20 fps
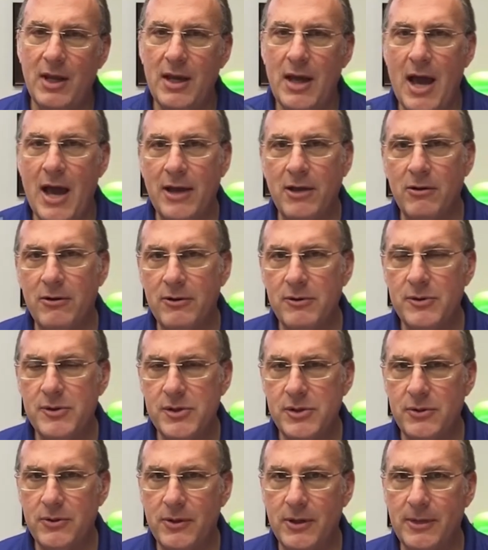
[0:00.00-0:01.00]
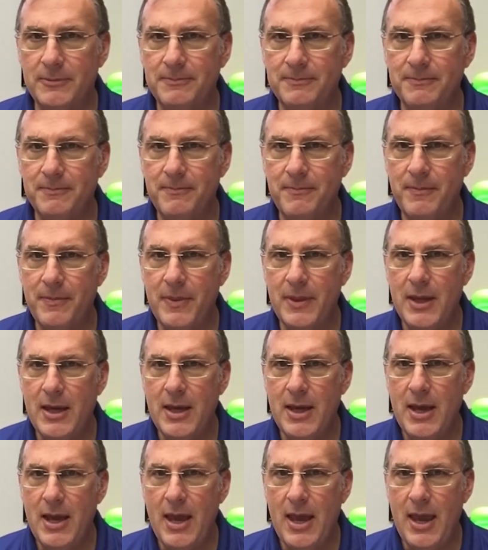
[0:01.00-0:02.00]
I go to a store
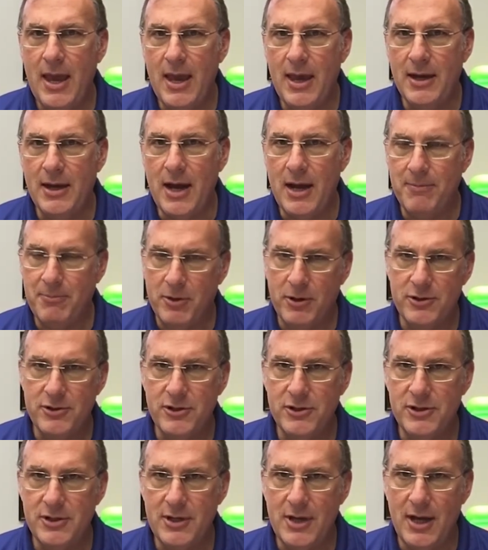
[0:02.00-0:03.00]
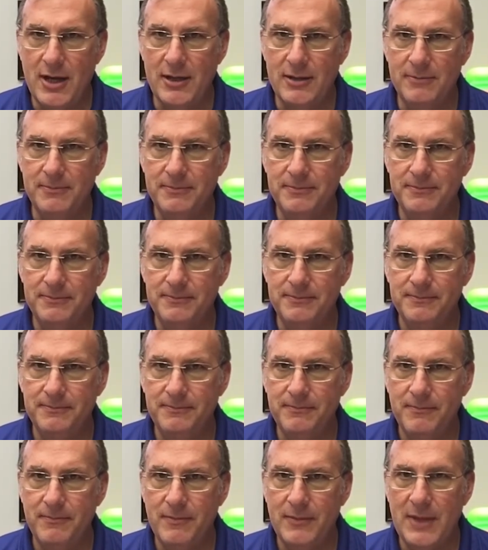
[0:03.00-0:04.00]
and I purchase an item
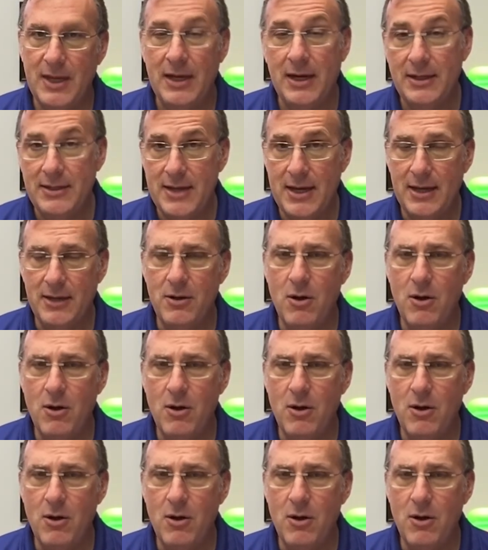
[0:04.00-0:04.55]
and I take it